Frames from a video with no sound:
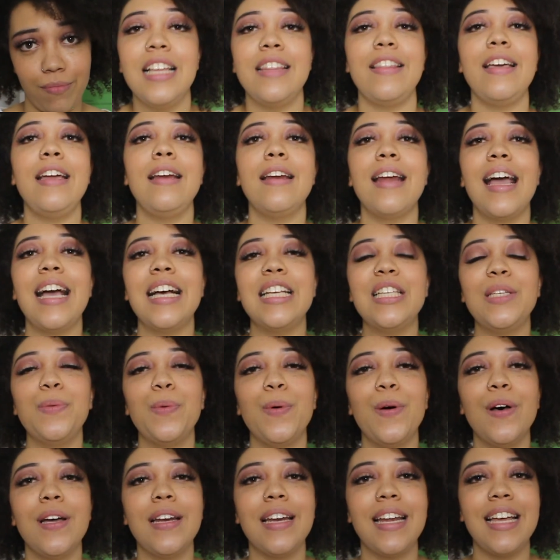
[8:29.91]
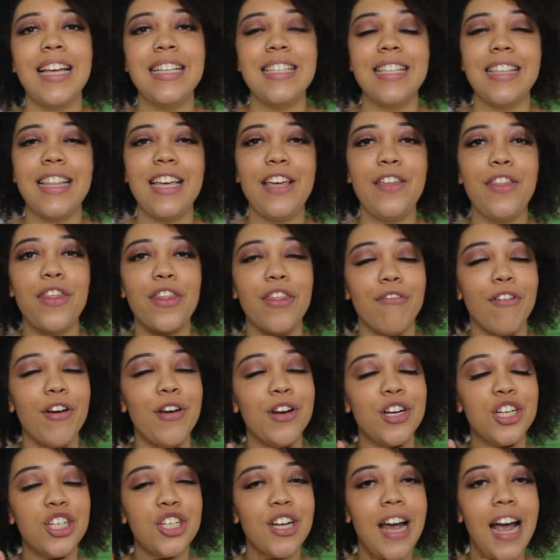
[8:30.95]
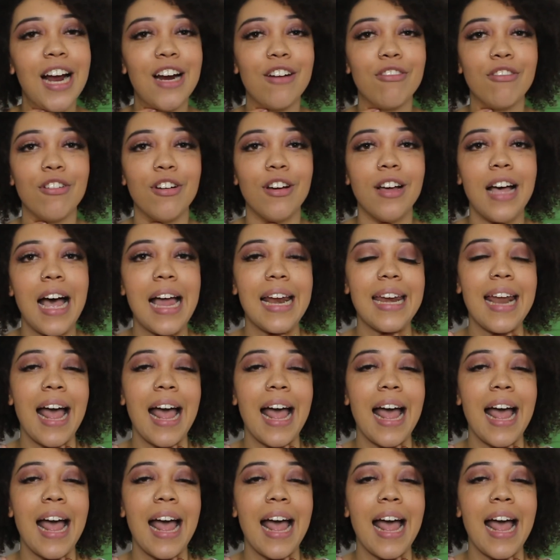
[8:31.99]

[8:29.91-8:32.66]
The next one is the throat chakra.